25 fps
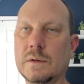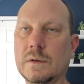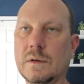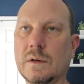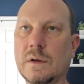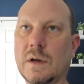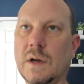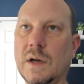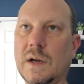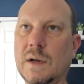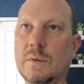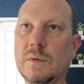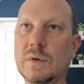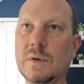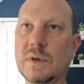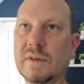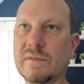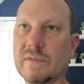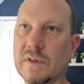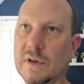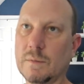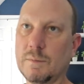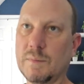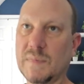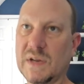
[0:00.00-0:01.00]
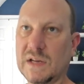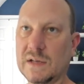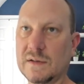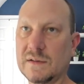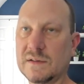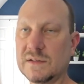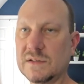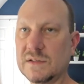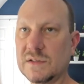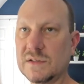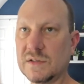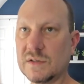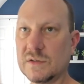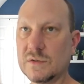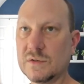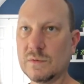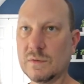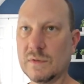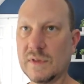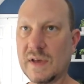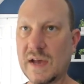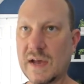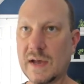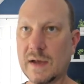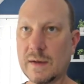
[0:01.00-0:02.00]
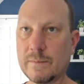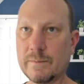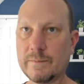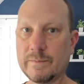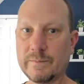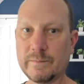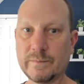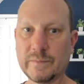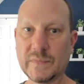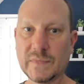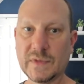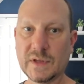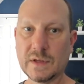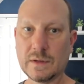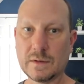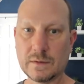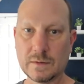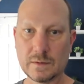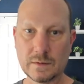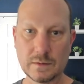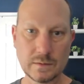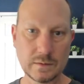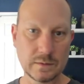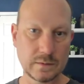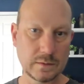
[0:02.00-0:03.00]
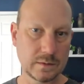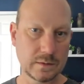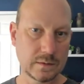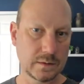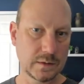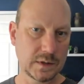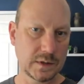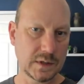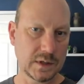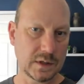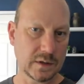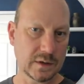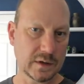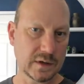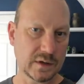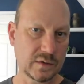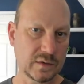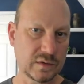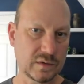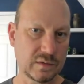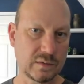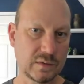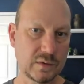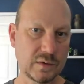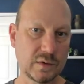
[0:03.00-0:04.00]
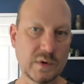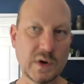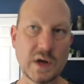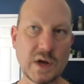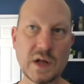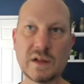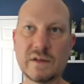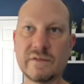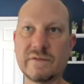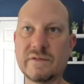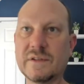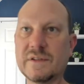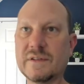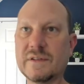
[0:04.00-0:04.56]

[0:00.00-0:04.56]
All right, we'll give it a minute to do that. It'll go through all of the